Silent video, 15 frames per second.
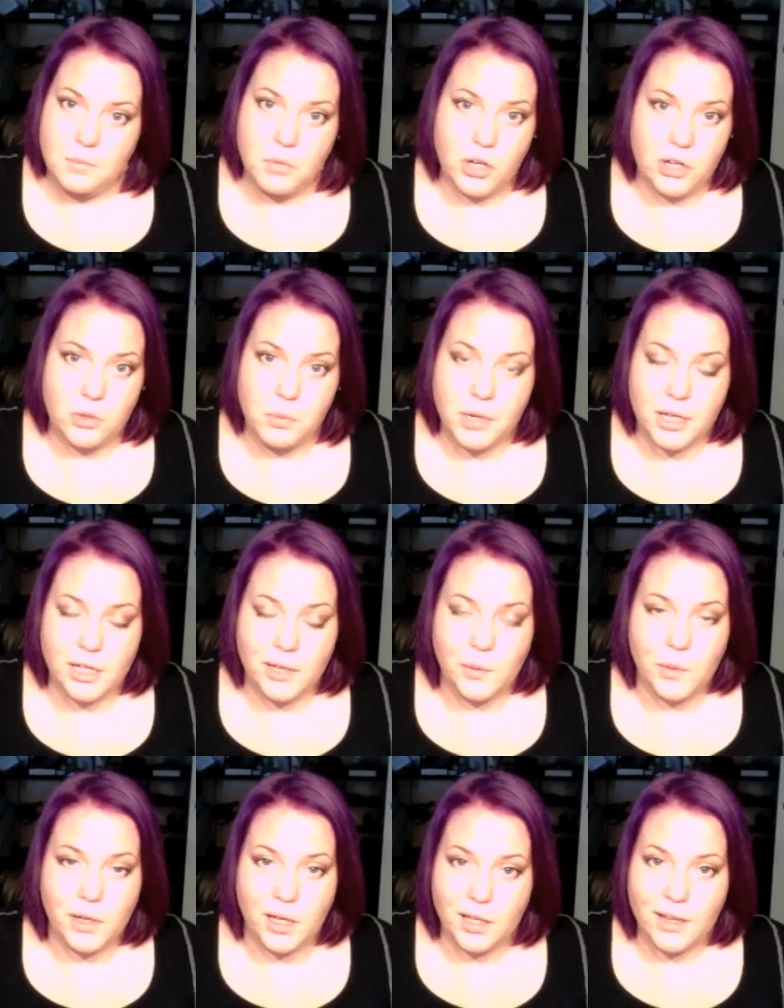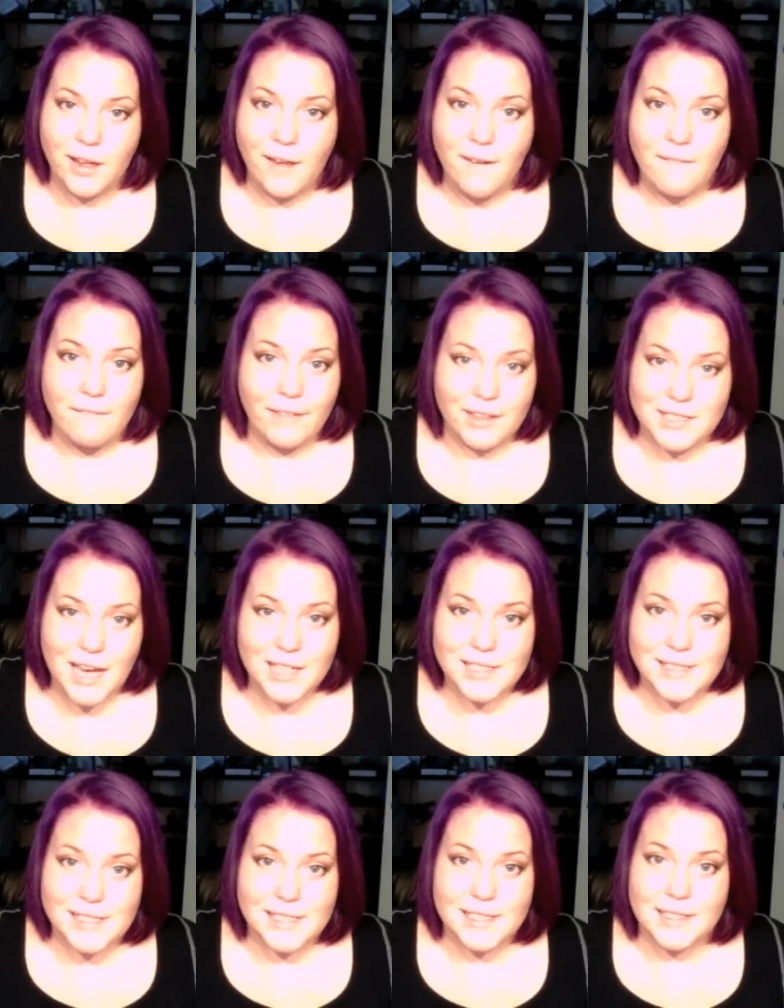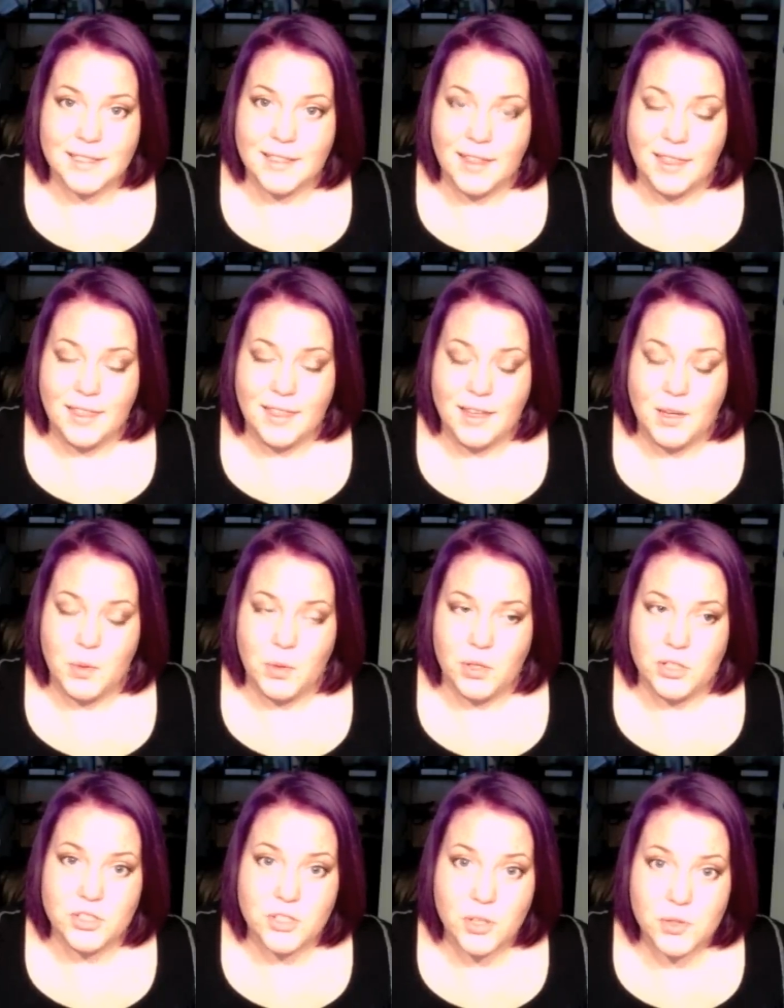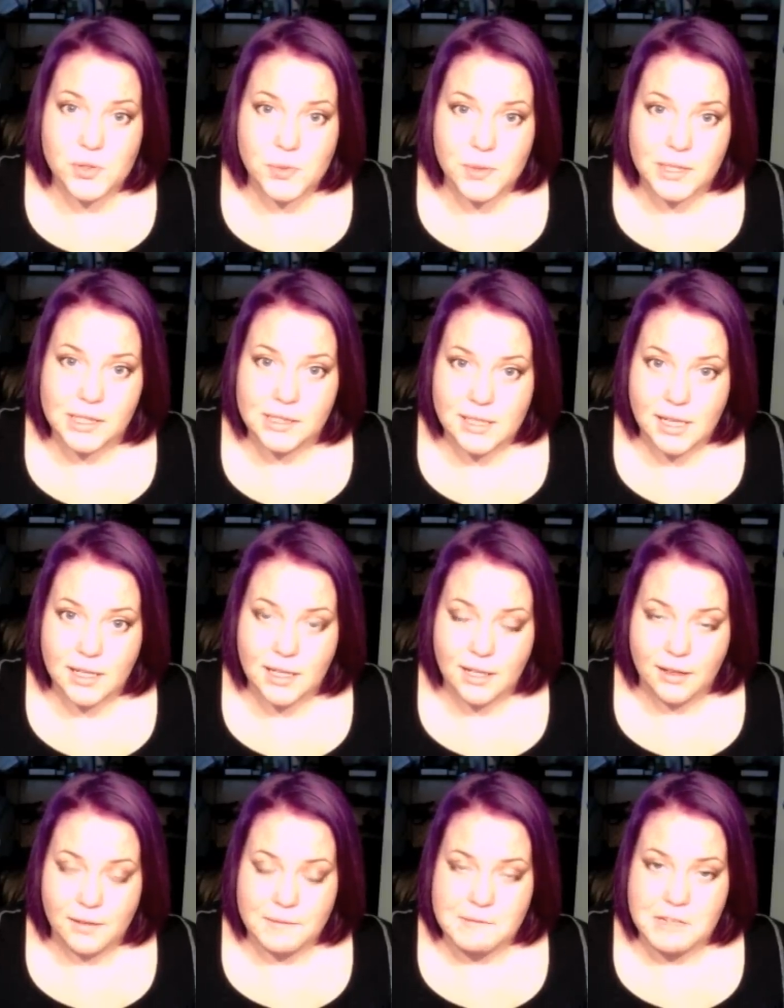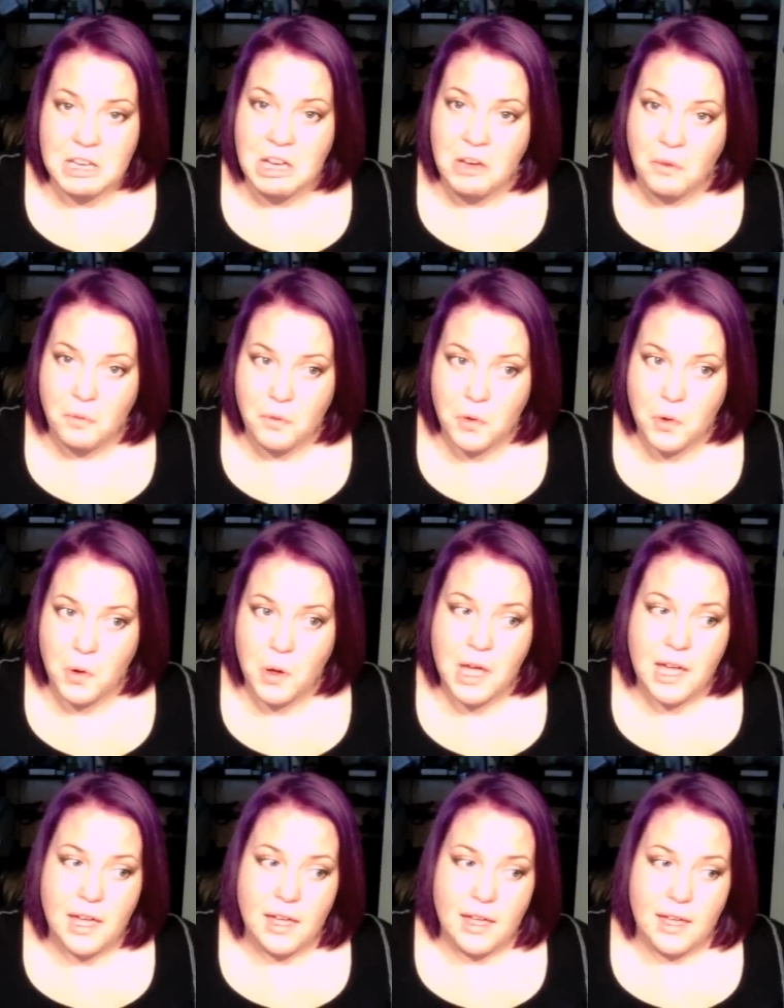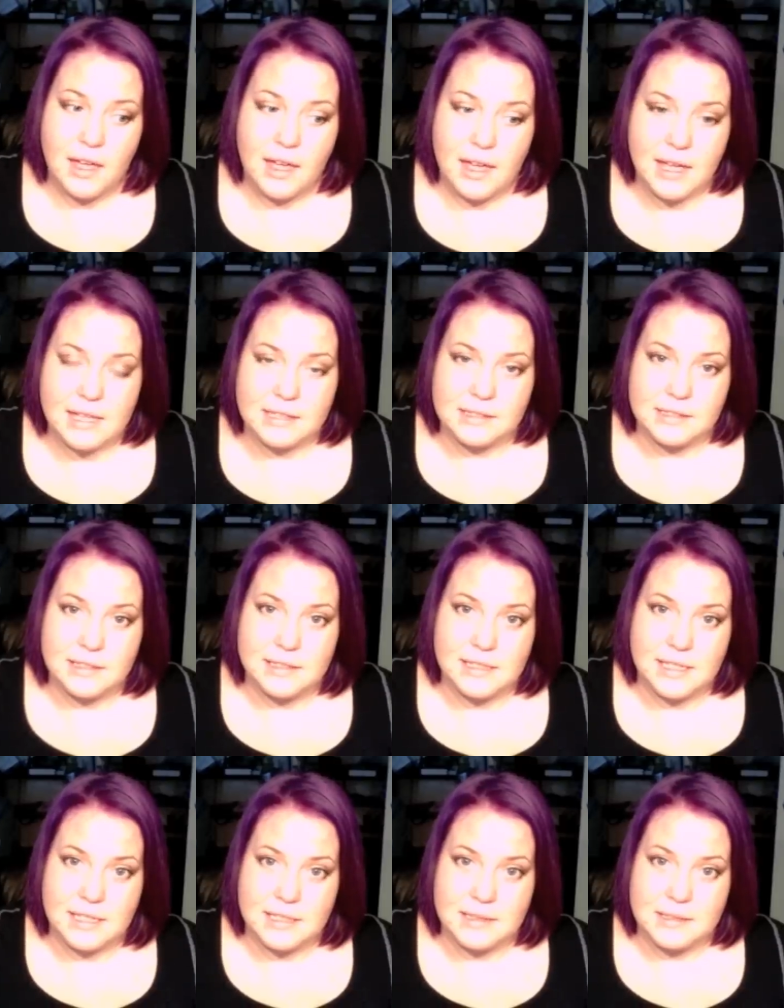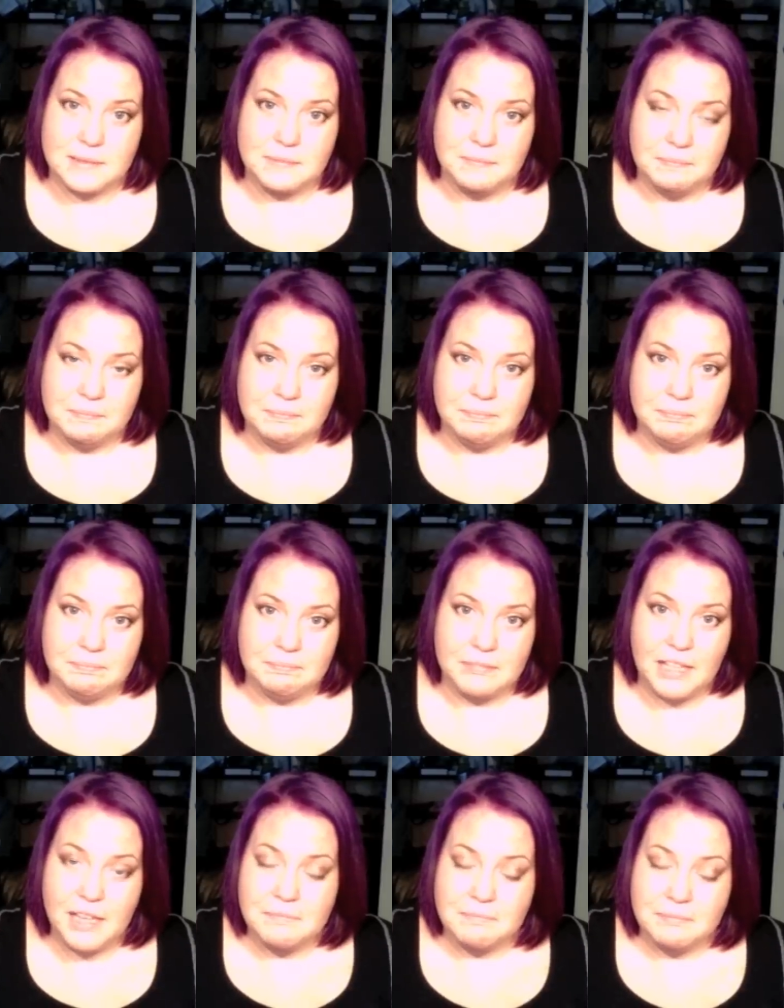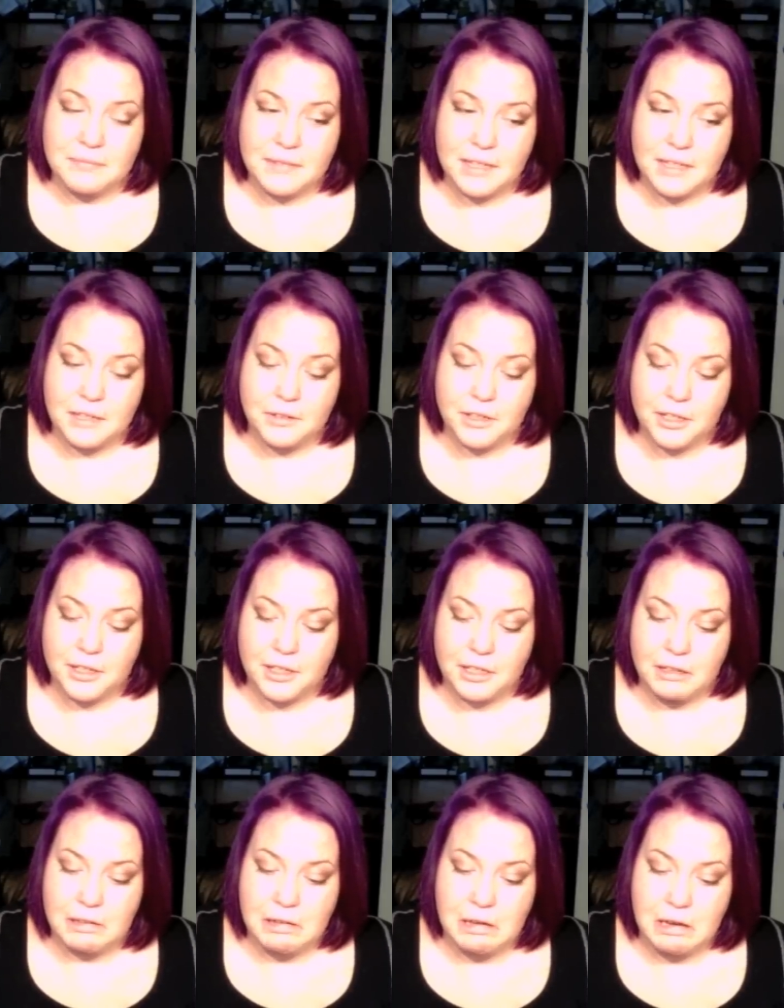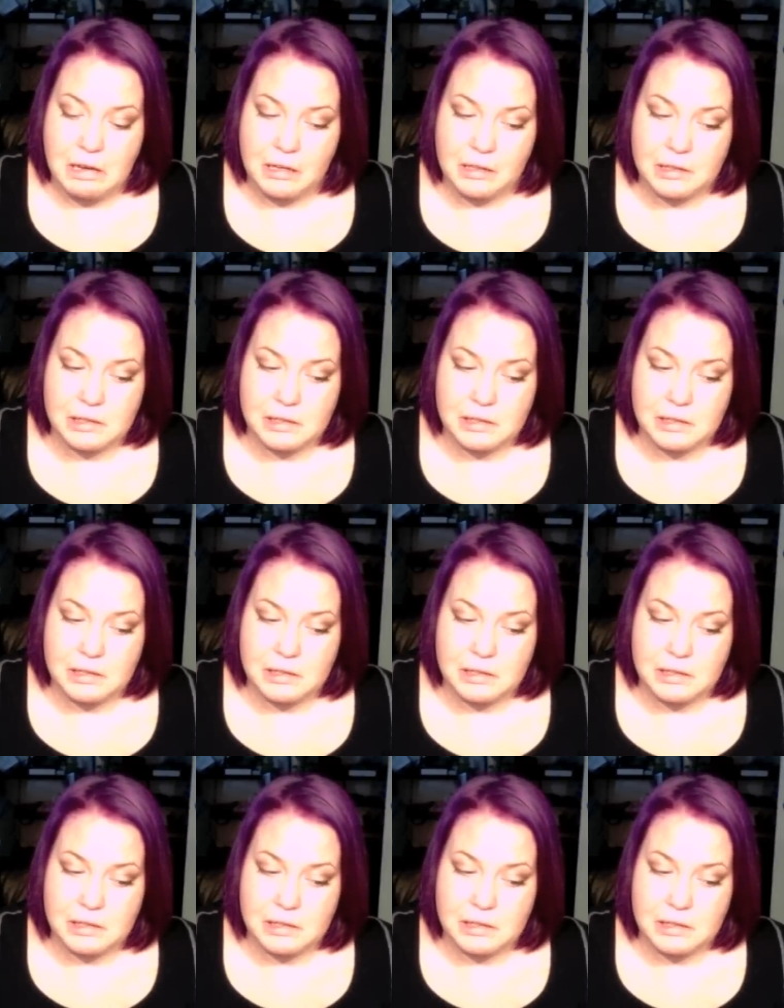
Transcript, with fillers: bridal party were fantastic. They were so sweet, and very helpful, and um, yeah, they were good. Uh,